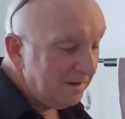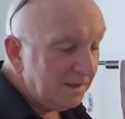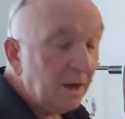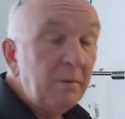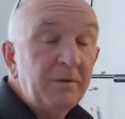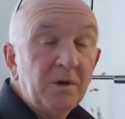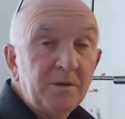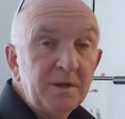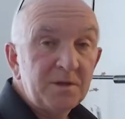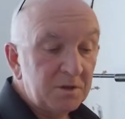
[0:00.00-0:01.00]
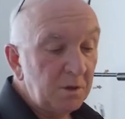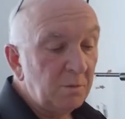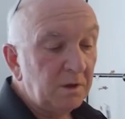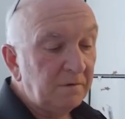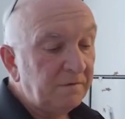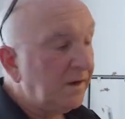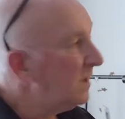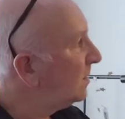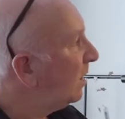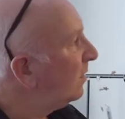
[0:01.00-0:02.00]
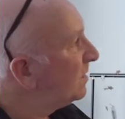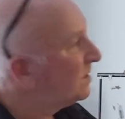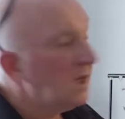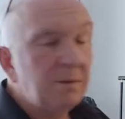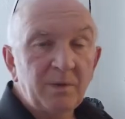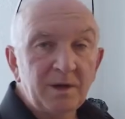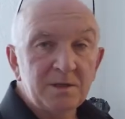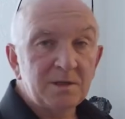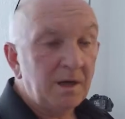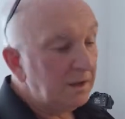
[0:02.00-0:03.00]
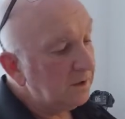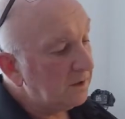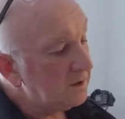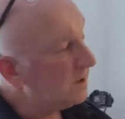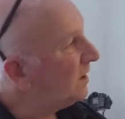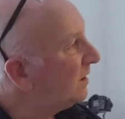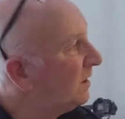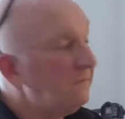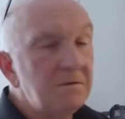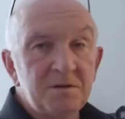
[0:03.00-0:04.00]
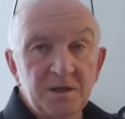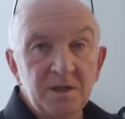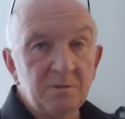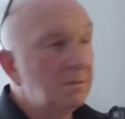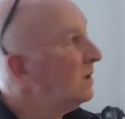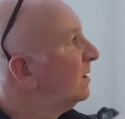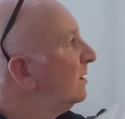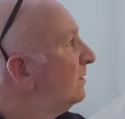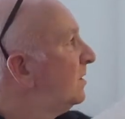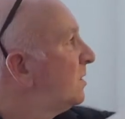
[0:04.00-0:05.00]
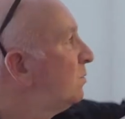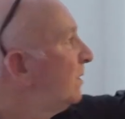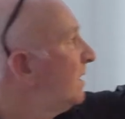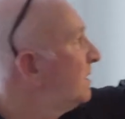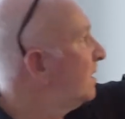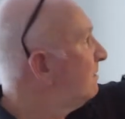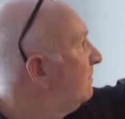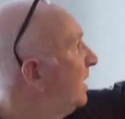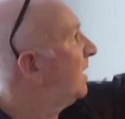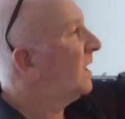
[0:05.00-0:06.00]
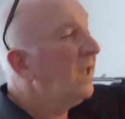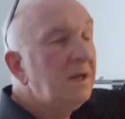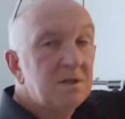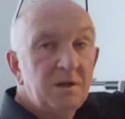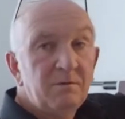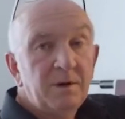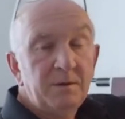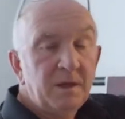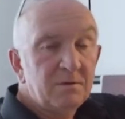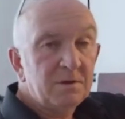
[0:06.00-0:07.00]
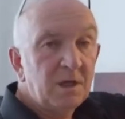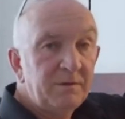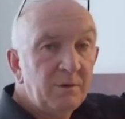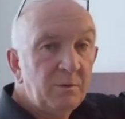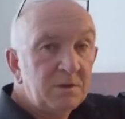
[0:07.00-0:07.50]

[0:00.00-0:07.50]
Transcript: Now we've got these two modifiers along side by side, you can see the difference in them. This one has like a casing around the outside of it which